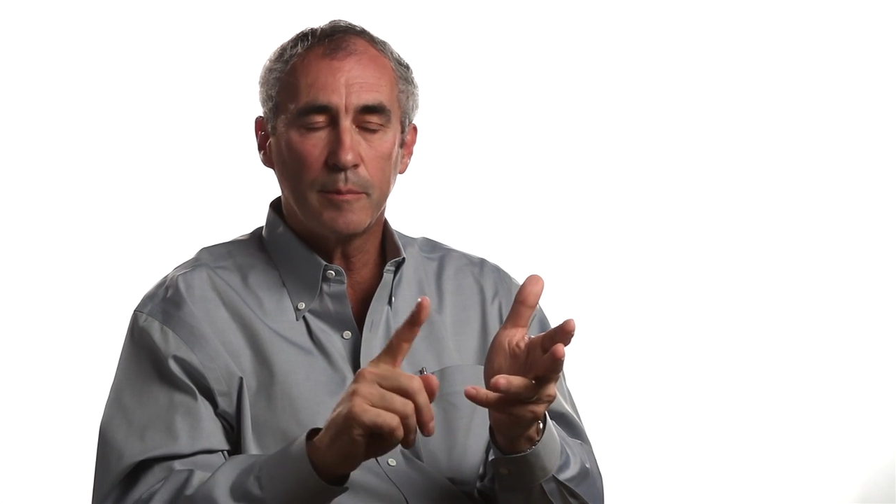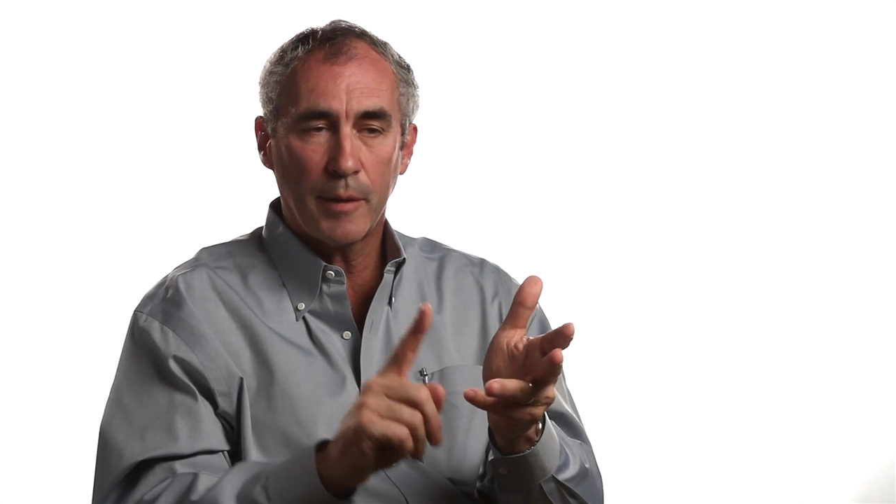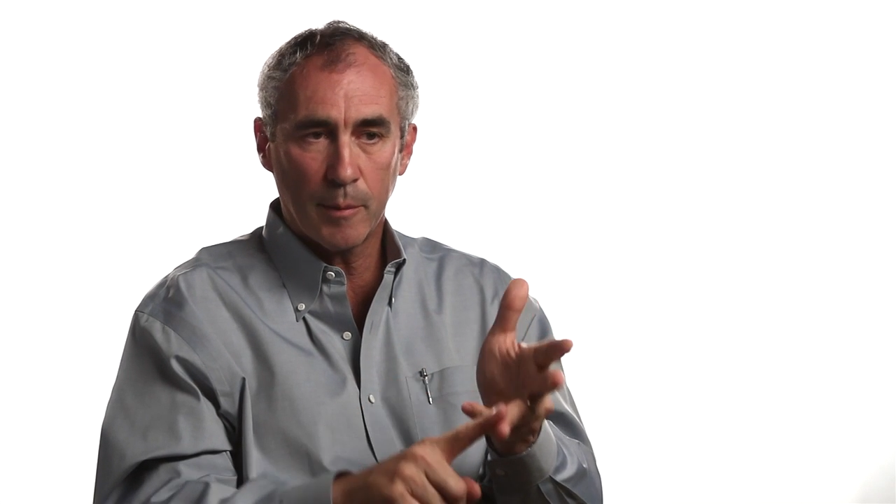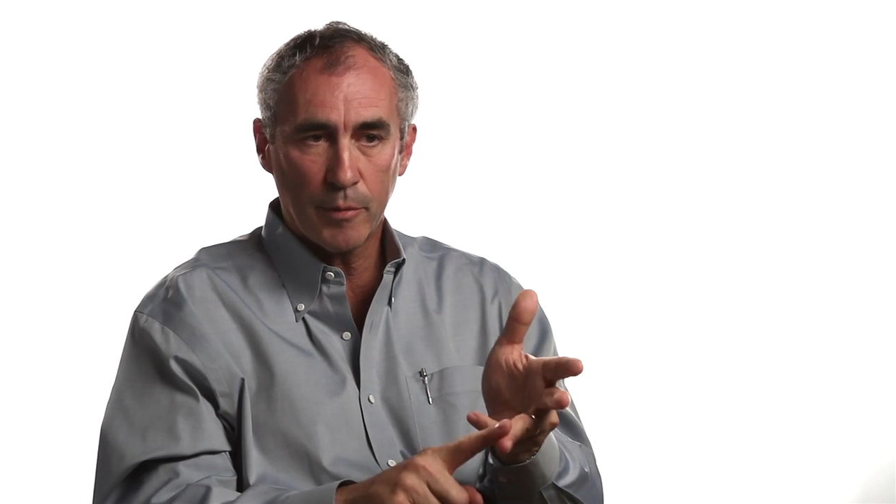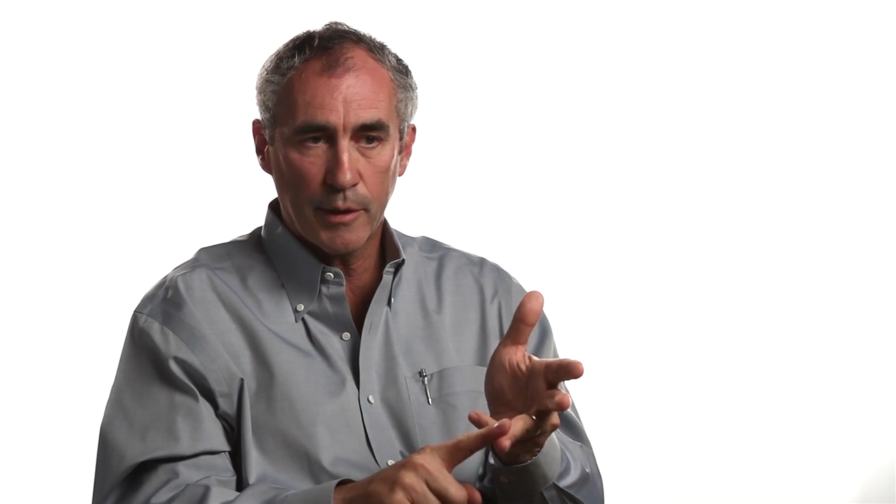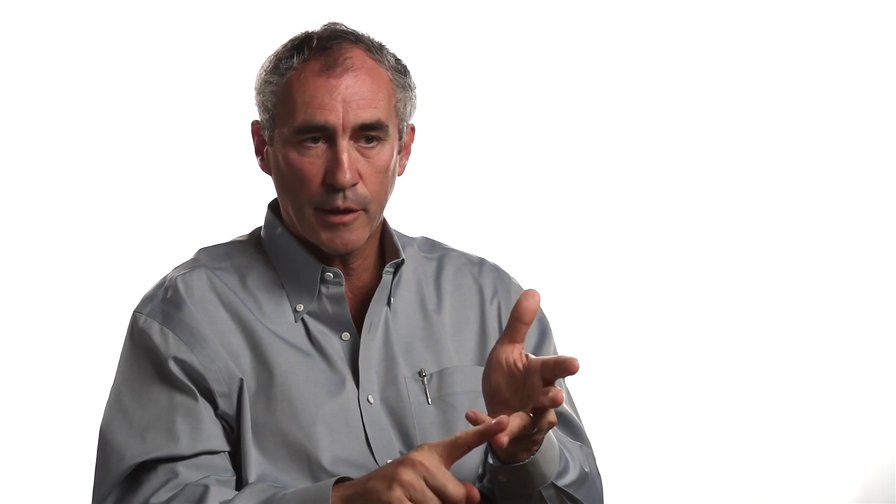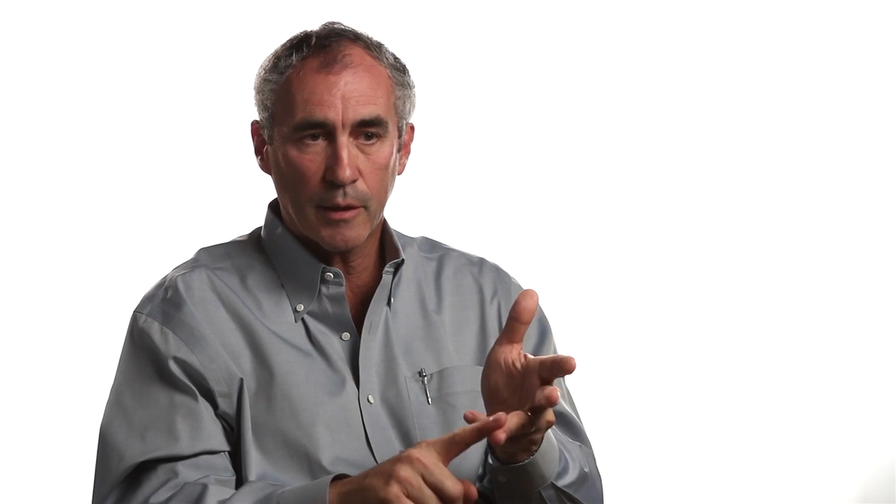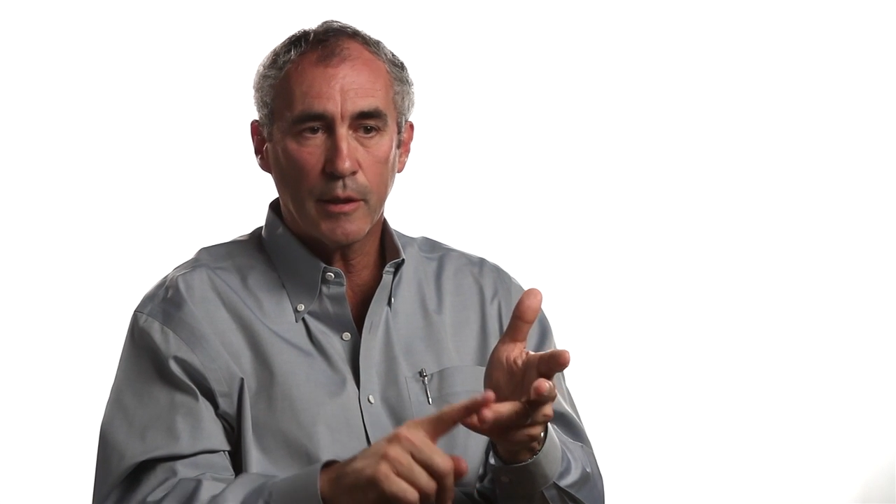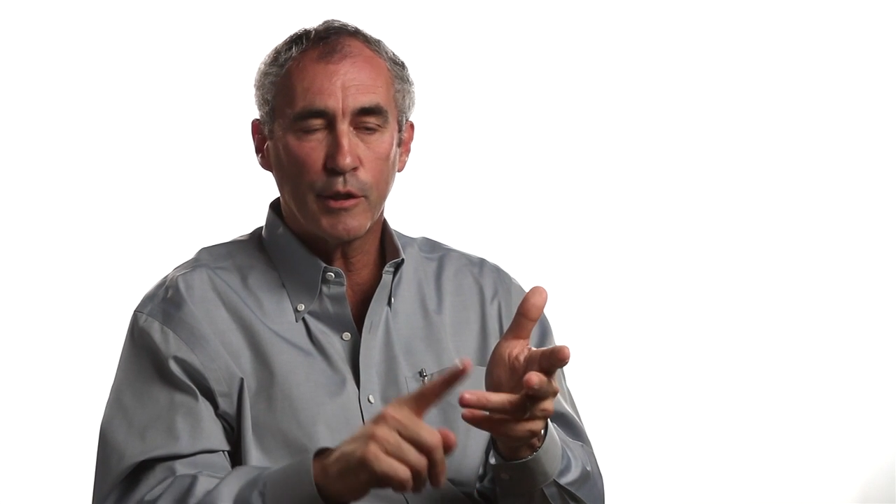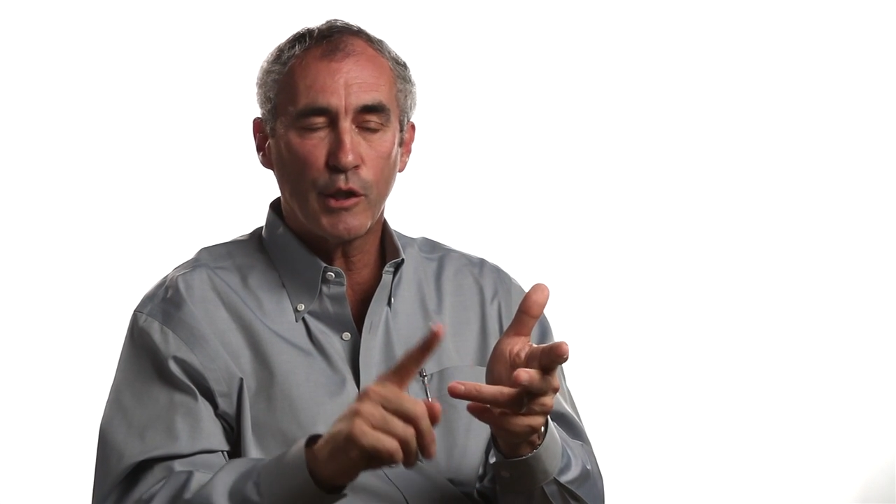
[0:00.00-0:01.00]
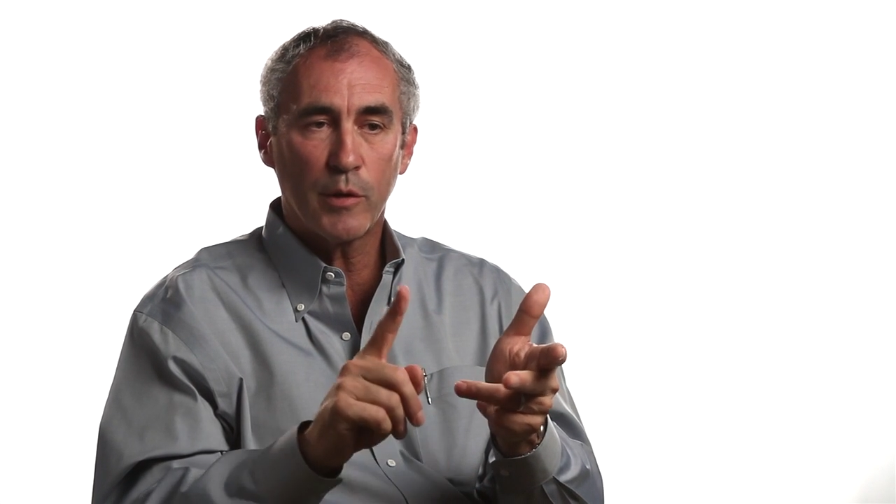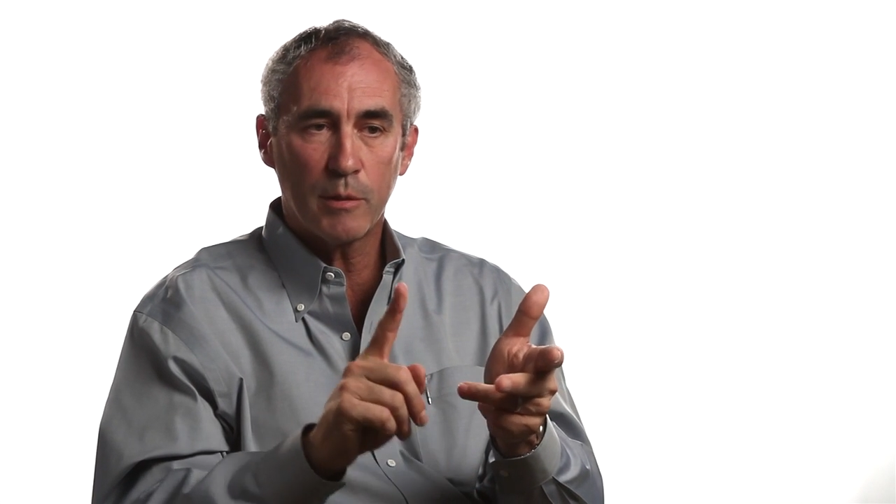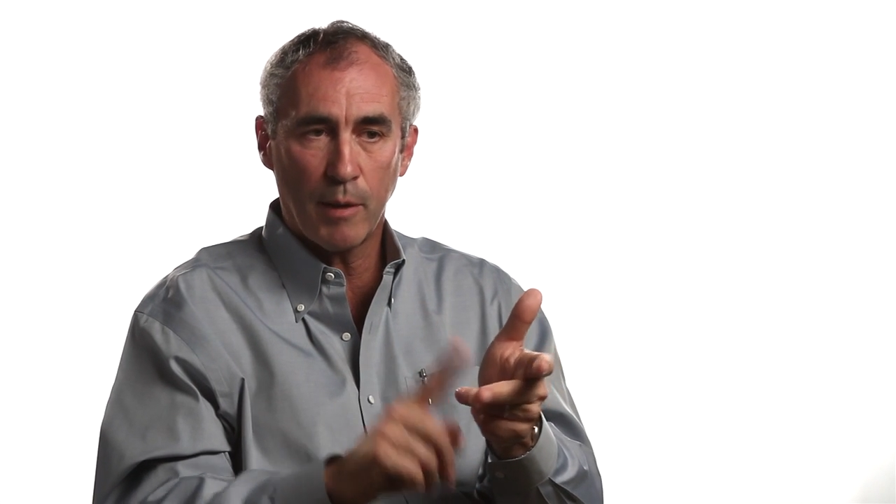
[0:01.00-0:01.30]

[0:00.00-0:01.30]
paraplegic, than she was